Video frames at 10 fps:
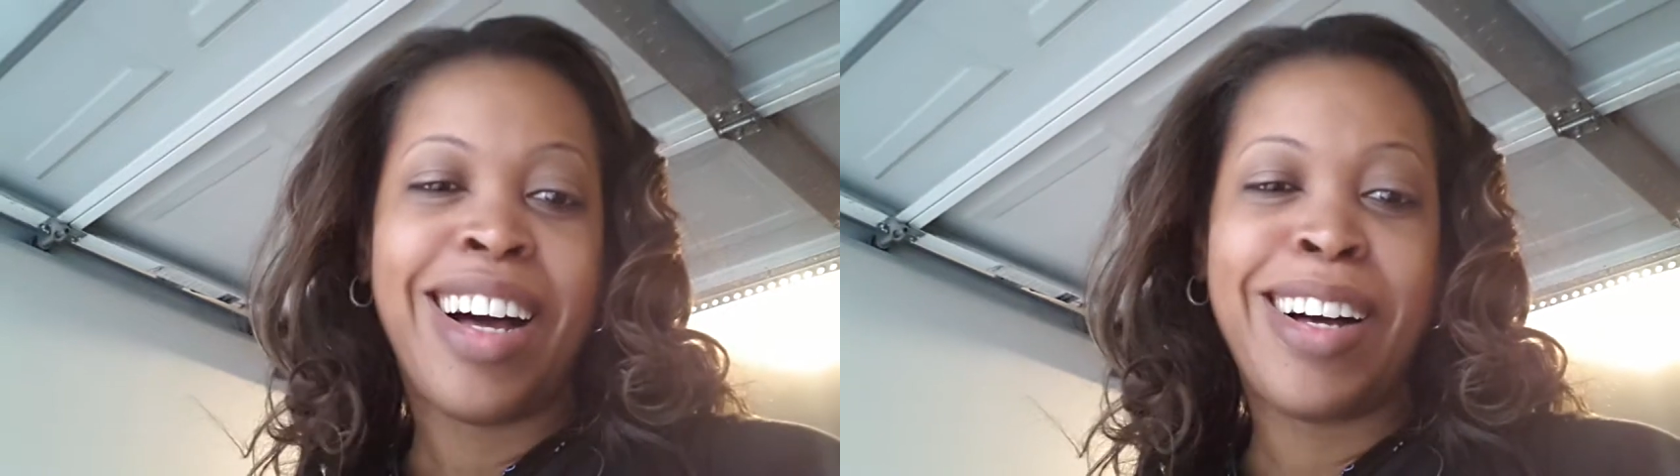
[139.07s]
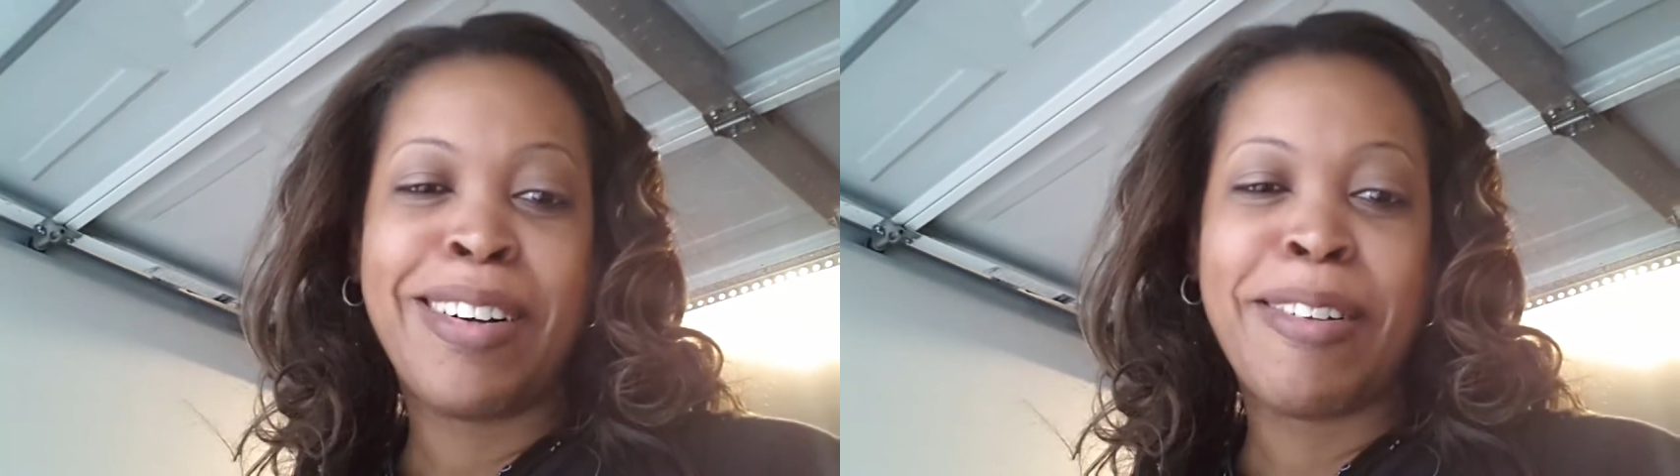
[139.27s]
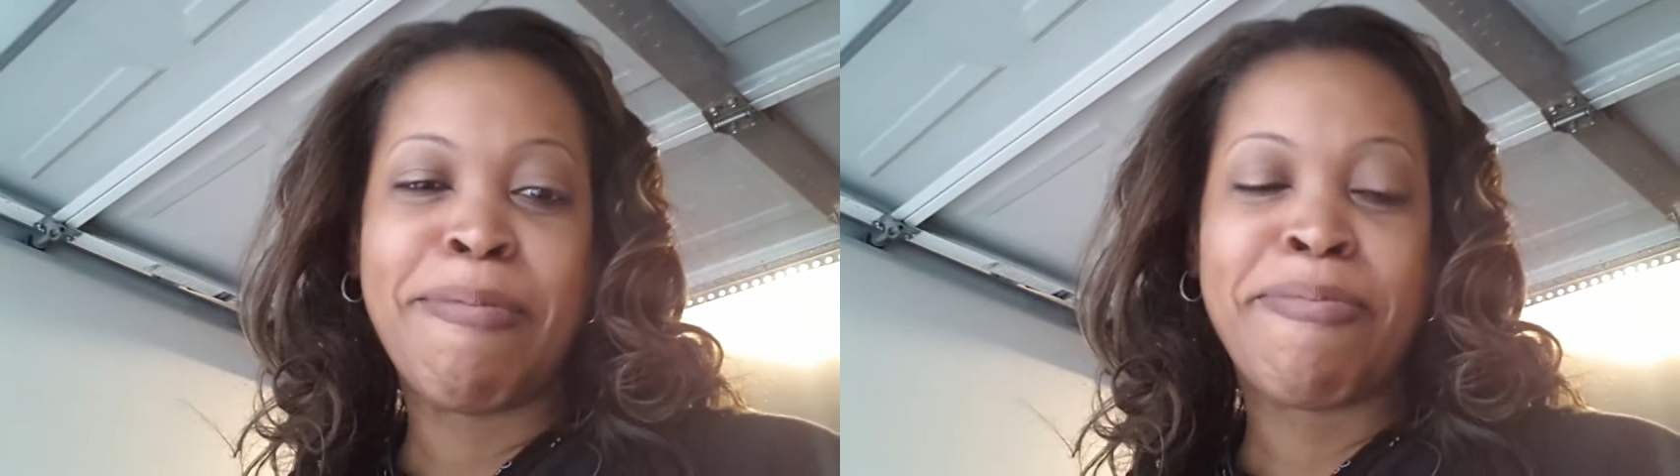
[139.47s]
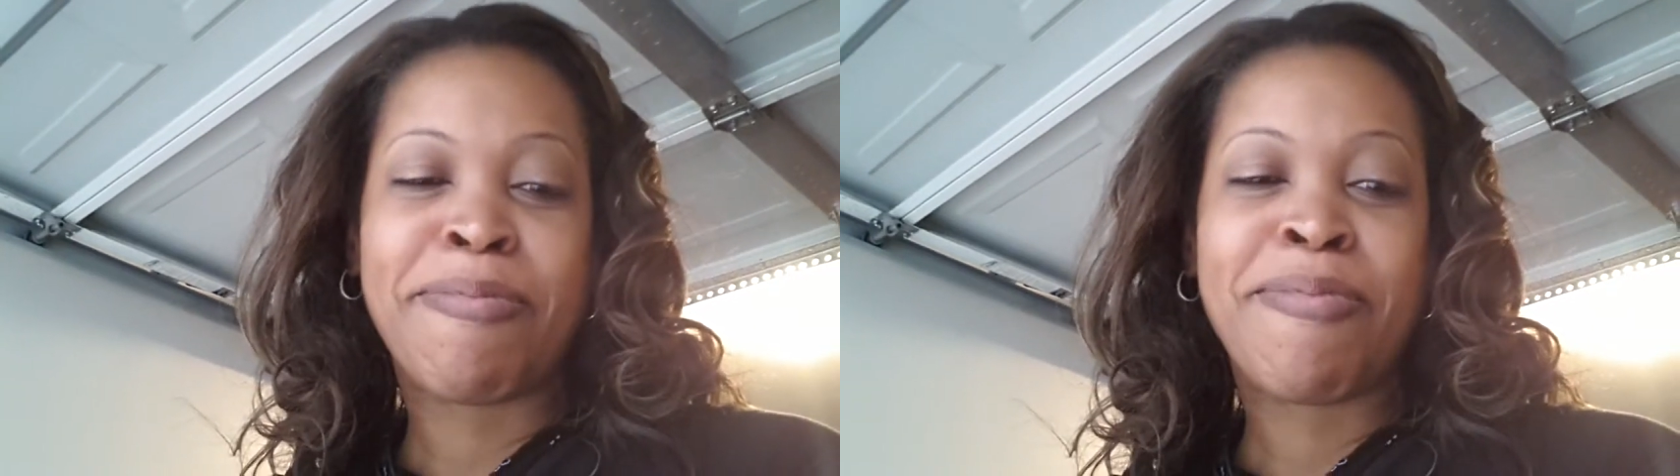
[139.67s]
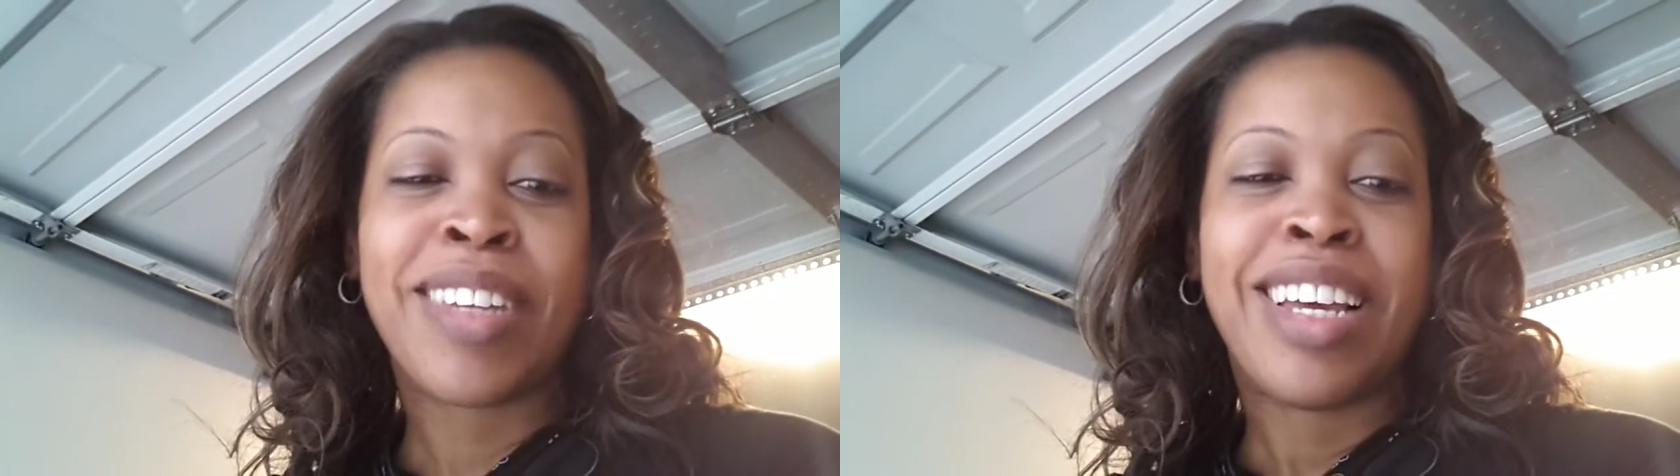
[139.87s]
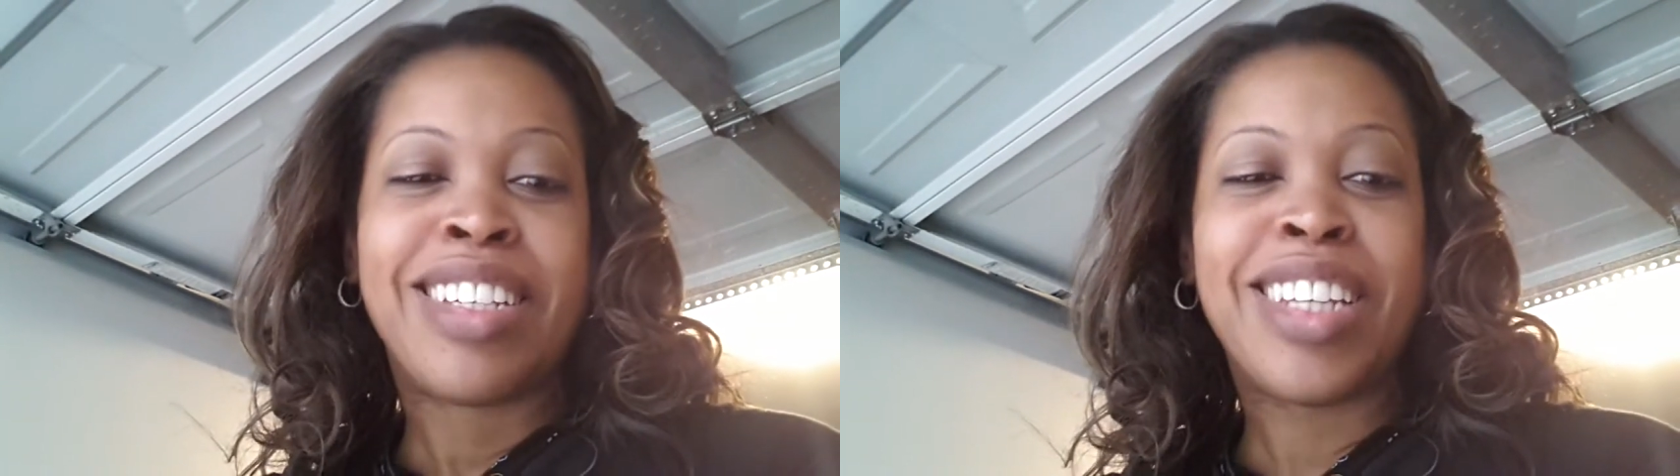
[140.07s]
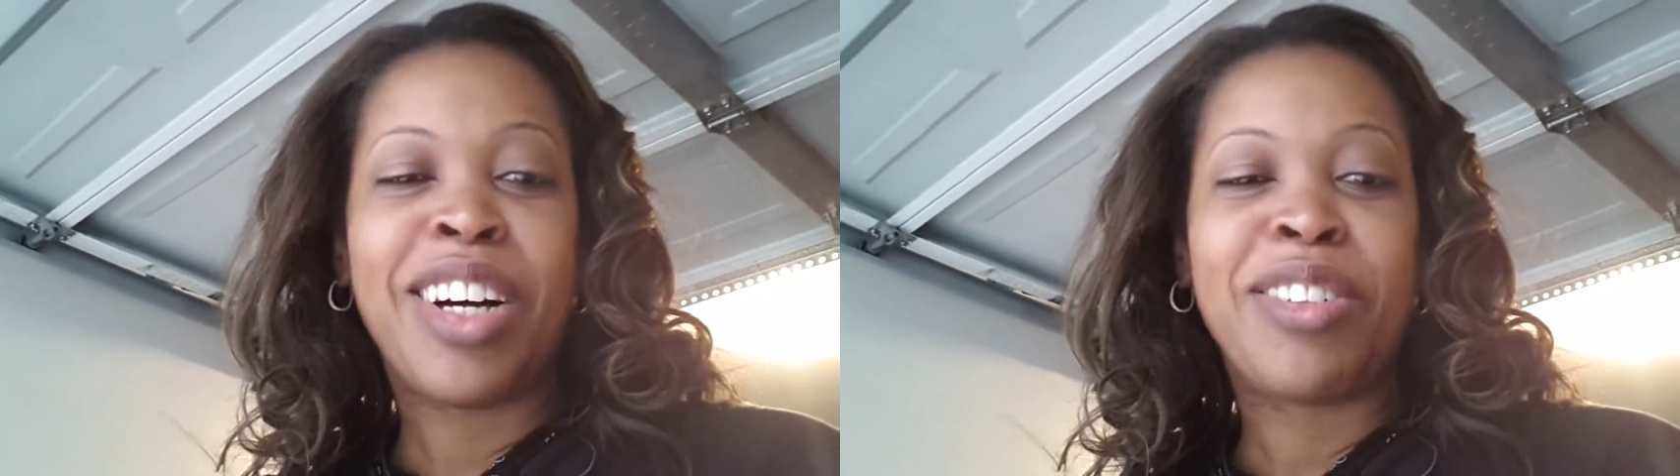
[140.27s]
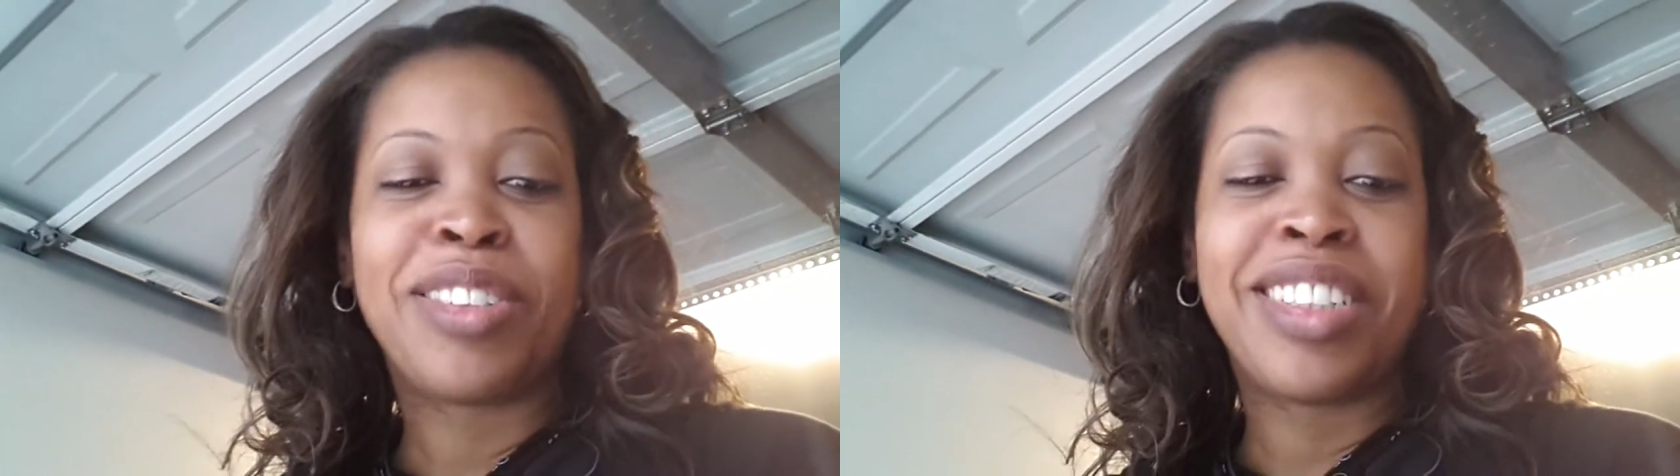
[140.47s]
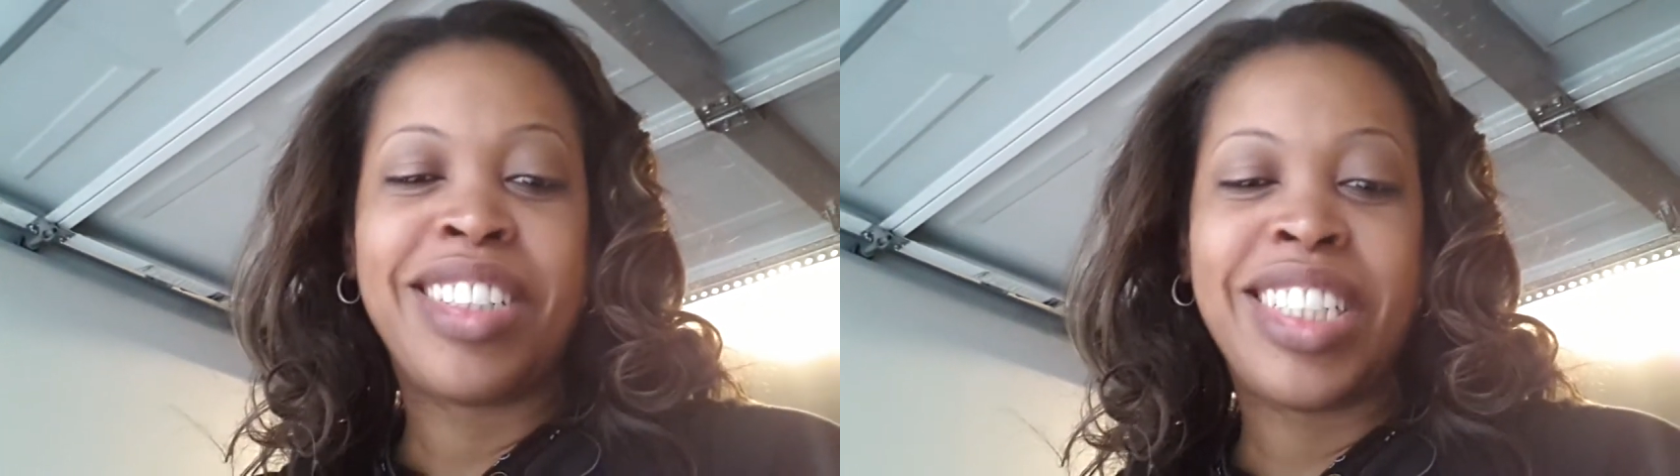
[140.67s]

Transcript: So,